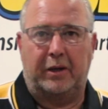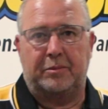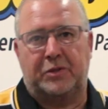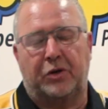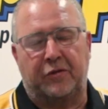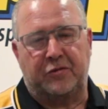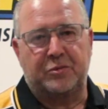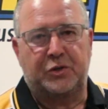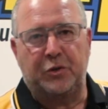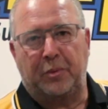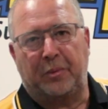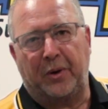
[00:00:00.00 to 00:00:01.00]
Hi, I'm Scott from
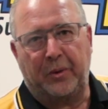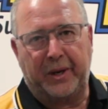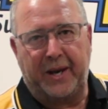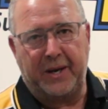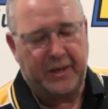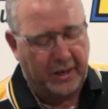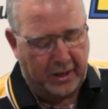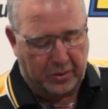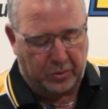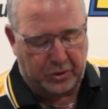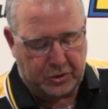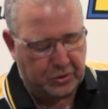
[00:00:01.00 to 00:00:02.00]
SuperPro again. I
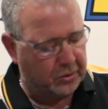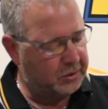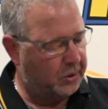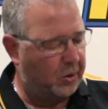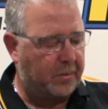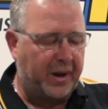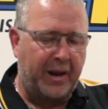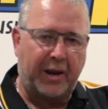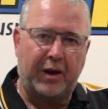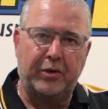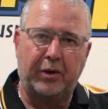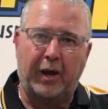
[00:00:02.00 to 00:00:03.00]
want to talk to you about
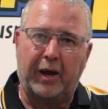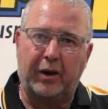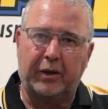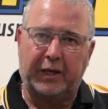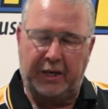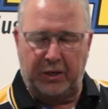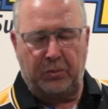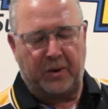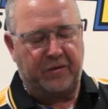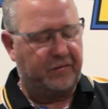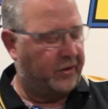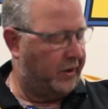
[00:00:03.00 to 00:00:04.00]
our
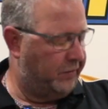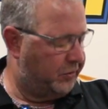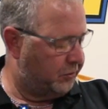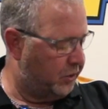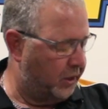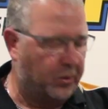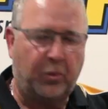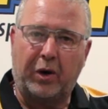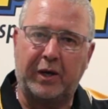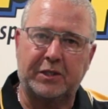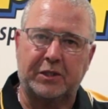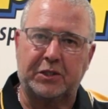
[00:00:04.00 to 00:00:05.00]
KIT153.
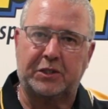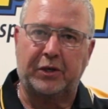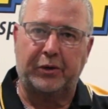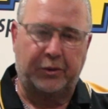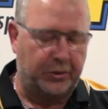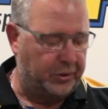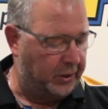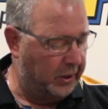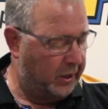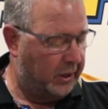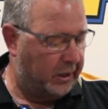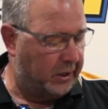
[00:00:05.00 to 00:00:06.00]
Why is it so good?
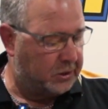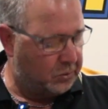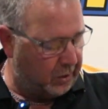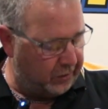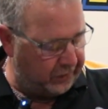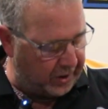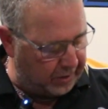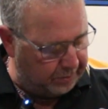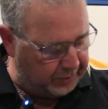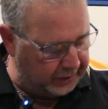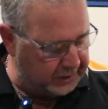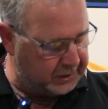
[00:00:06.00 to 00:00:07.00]
It's one of our
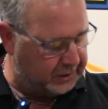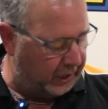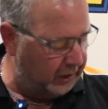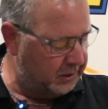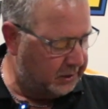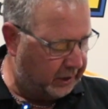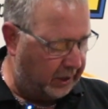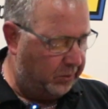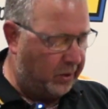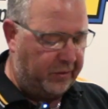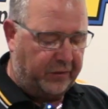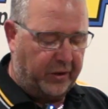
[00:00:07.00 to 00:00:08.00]
biggest sellers,
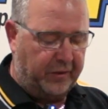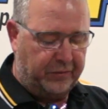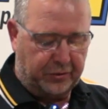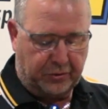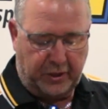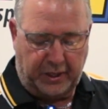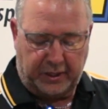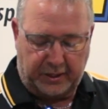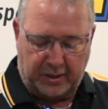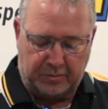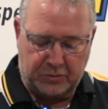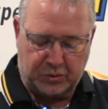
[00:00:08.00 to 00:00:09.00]
KIT153. It
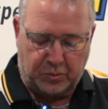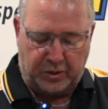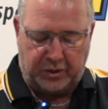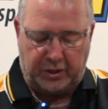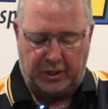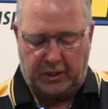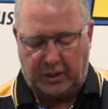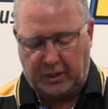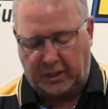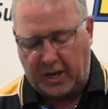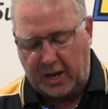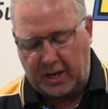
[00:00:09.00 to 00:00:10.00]
comes with the
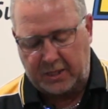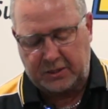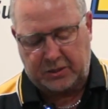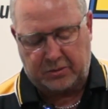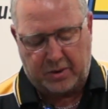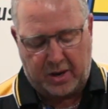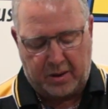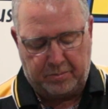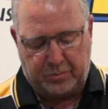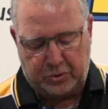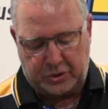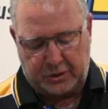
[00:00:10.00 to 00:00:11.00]
caster
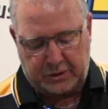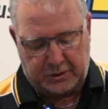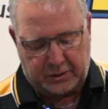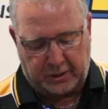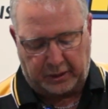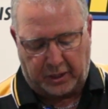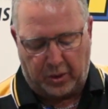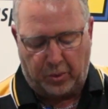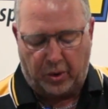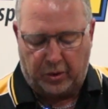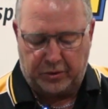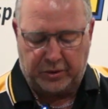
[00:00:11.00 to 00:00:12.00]
arm bushes that
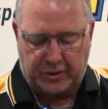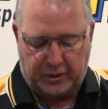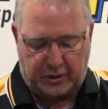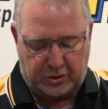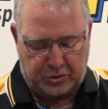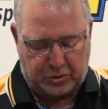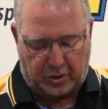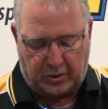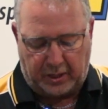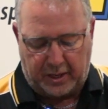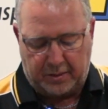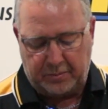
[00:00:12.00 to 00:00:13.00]
go onto the
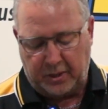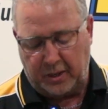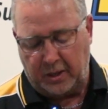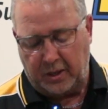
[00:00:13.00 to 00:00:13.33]
control arm.